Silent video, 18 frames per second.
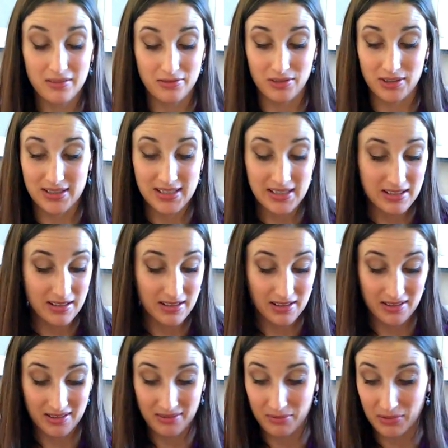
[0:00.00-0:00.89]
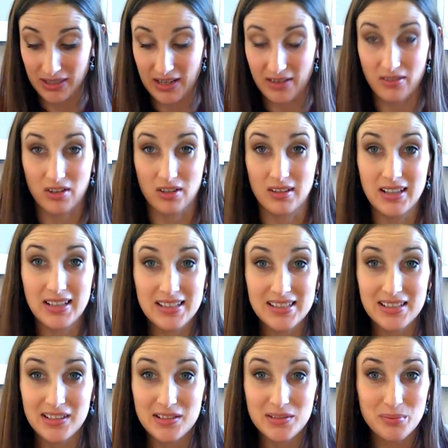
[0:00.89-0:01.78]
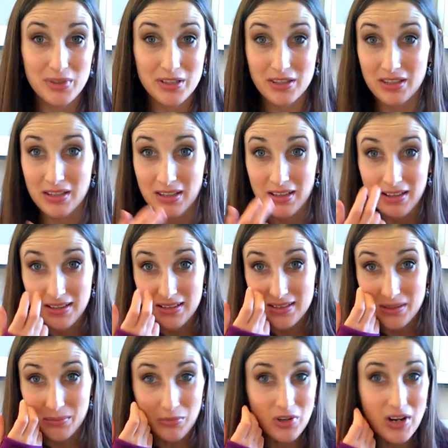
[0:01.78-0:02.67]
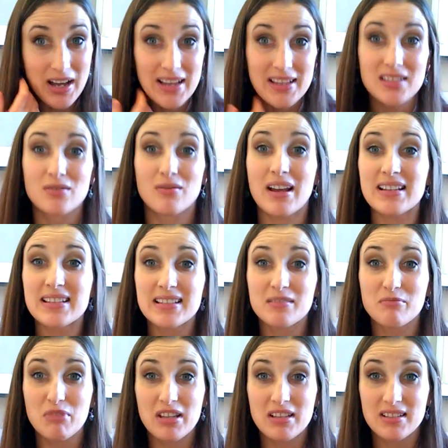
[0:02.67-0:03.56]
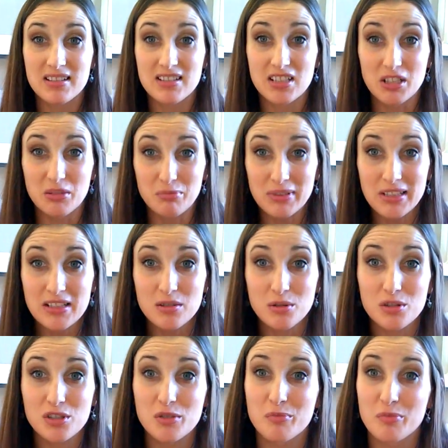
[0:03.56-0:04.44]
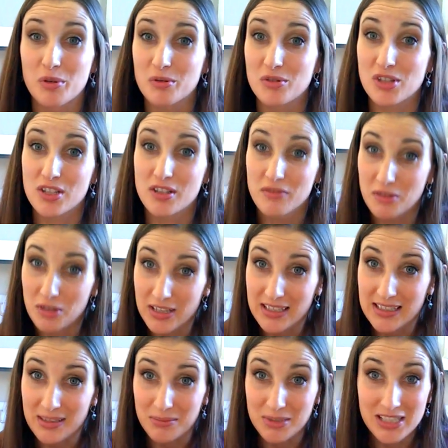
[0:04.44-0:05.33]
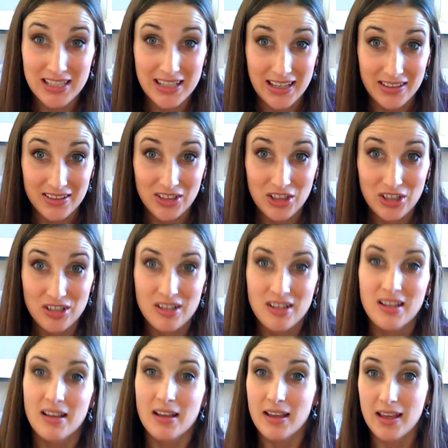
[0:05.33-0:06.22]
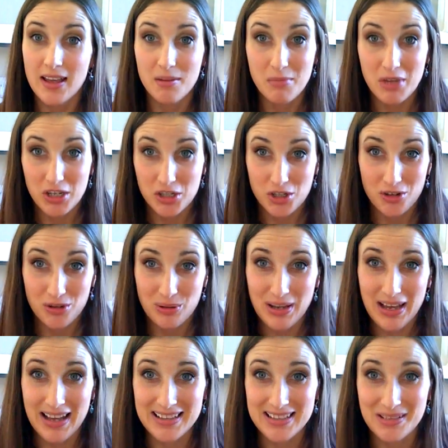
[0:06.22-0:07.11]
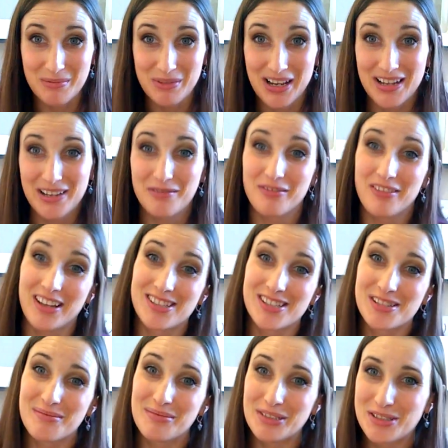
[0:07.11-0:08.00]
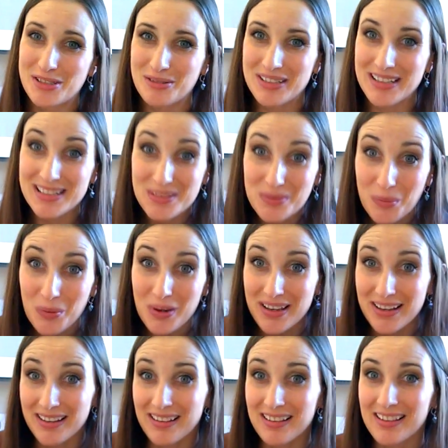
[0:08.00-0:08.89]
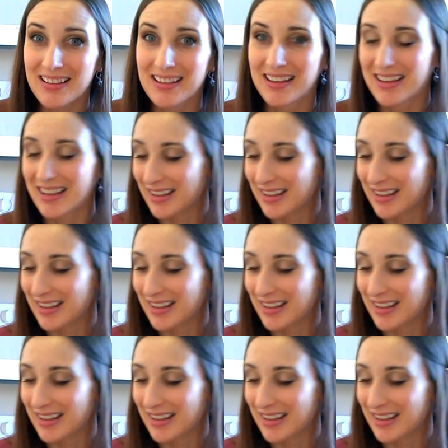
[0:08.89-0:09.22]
For dinner, whatever, lentils with some rice. Rice and beans is a complete source of protein if you eat them together, and make sure you add some kind of vegetable to it as well.